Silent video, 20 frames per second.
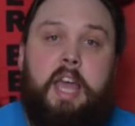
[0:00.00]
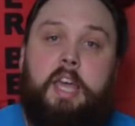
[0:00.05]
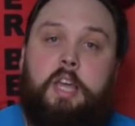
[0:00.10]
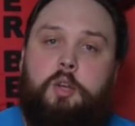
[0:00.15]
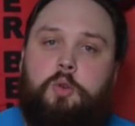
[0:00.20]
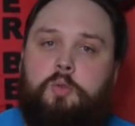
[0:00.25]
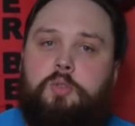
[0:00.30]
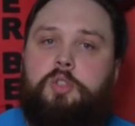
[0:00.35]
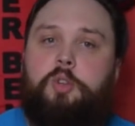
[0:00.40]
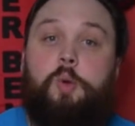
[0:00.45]
It
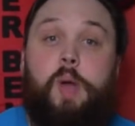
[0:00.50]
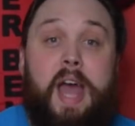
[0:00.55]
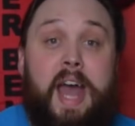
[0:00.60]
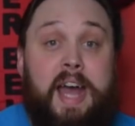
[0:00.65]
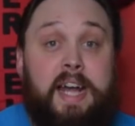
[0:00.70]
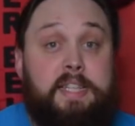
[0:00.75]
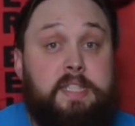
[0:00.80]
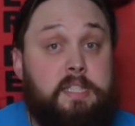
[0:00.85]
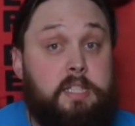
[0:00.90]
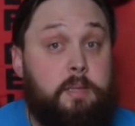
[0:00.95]
also
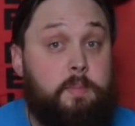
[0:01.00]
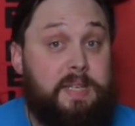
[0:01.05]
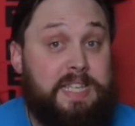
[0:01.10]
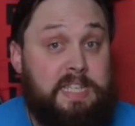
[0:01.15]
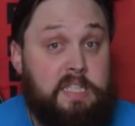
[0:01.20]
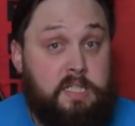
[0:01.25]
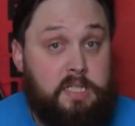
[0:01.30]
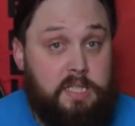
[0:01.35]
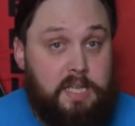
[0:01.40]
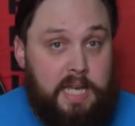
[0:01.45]
adds some
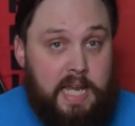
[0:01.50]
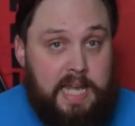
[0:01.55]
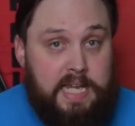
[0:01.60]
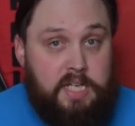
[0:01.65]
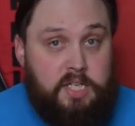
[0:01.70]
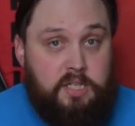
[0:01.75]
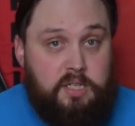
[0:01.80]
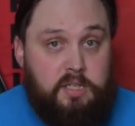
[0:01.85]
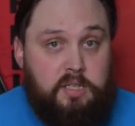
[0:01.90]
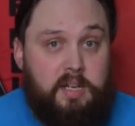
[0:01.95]

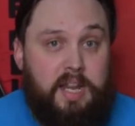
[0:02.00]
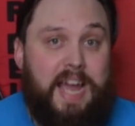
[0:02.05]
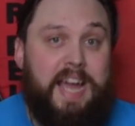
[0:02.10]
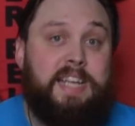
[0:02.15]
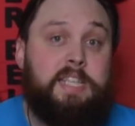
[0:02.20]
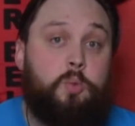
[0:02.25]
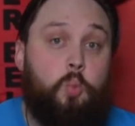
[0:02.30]
insulation as